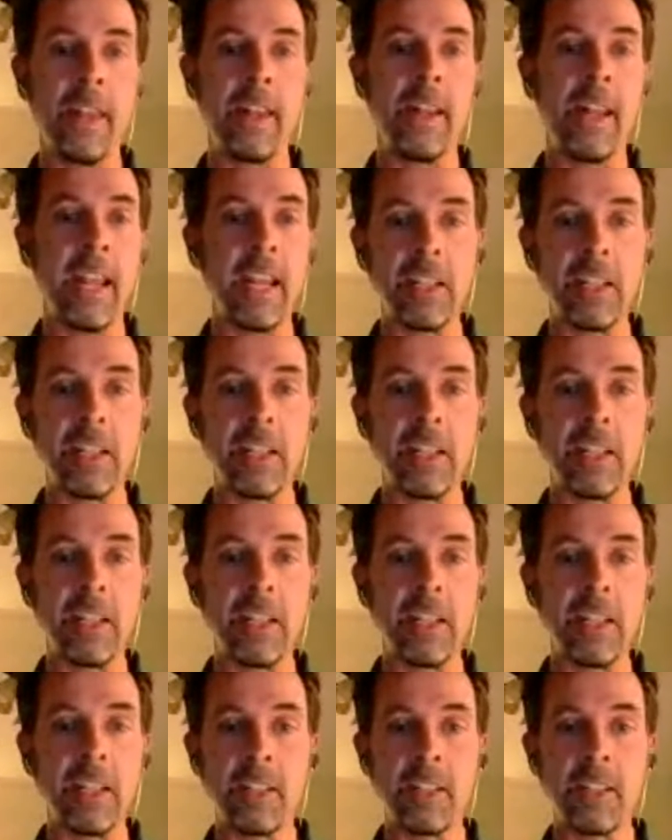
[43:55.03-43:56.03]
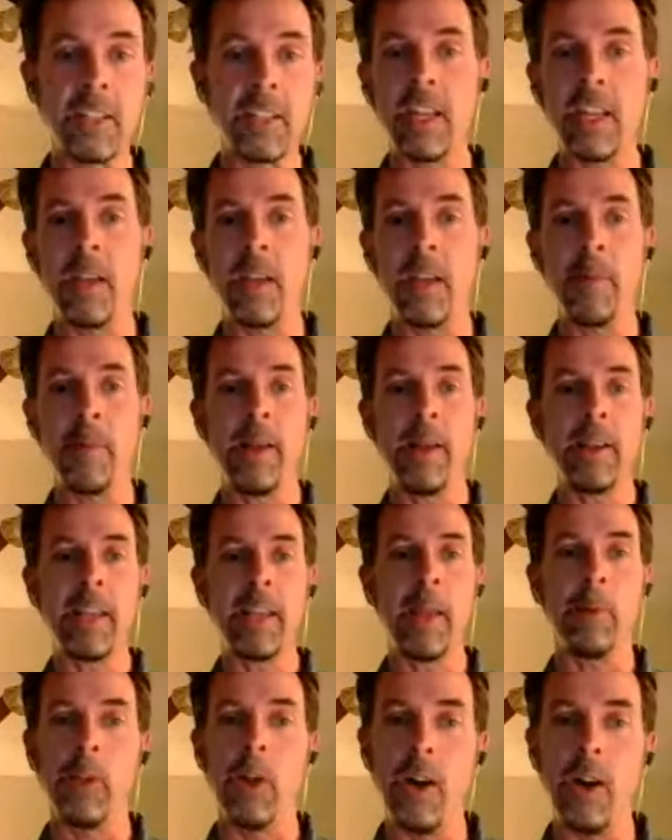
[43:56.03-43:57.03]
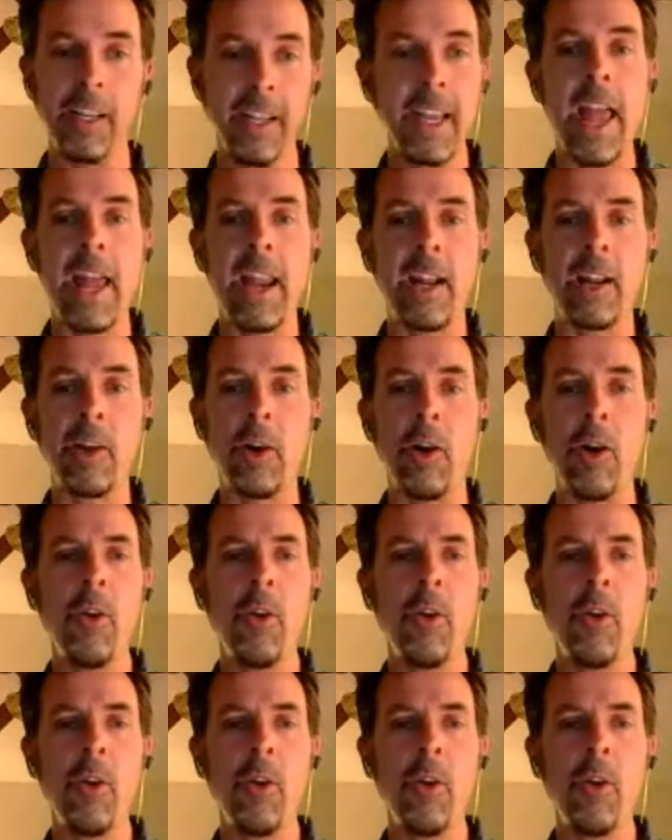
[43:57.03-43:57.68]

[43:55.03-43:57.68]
HTML came along,